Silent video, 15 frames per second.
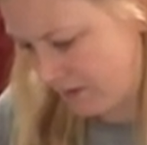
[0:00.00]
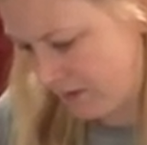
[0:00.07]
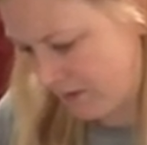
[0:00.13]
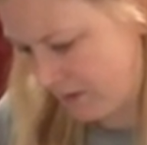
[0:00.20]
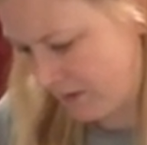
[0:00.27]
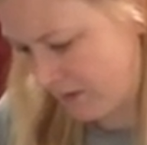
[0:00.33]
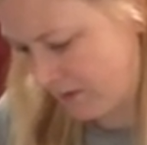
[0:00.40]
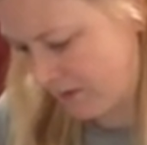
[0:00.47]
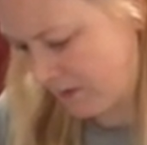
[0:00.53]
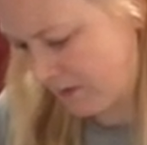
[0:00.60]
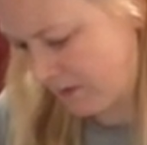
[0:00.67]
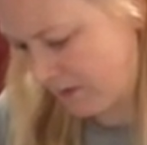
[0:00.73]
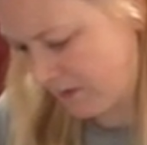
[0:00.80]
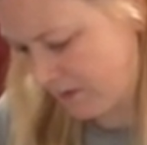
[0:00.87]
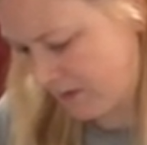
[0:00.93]

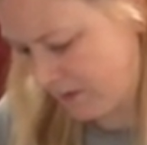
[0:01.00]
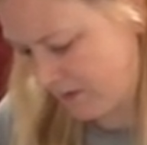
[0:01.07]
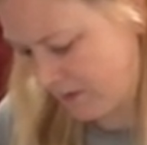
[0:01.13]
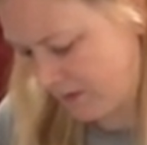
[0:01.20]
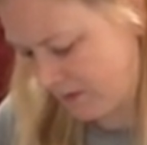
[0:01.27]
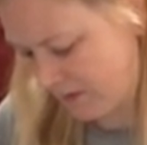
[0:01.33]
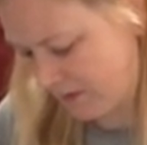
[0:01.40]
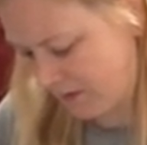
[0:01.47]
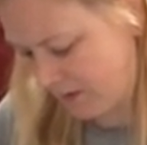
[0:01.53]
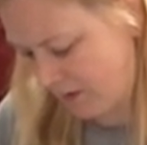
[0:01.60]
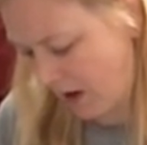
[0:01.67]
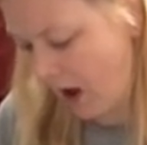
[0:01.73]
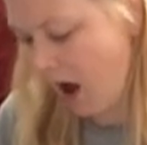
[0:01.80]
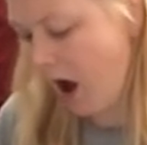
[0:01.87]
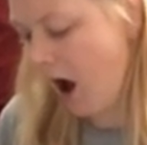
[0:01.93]

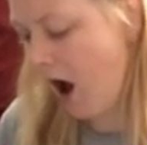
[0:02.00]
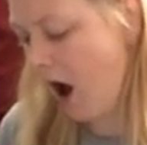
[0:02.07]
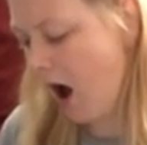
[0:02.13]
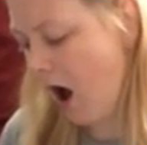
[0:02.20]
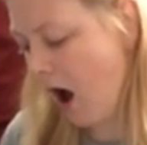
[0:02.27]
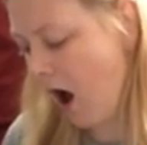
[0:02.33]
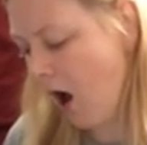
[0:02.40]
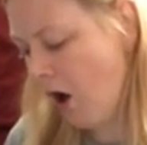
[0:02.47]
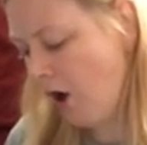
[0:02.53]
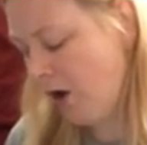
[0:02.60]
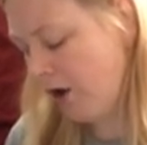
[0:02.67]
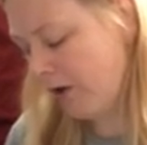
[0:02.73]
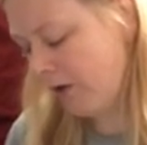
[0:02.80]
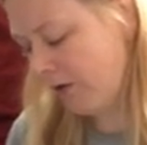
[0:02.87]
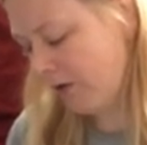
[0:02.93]

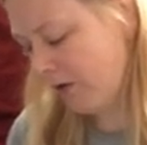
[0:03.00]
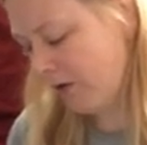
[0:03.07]
(silent)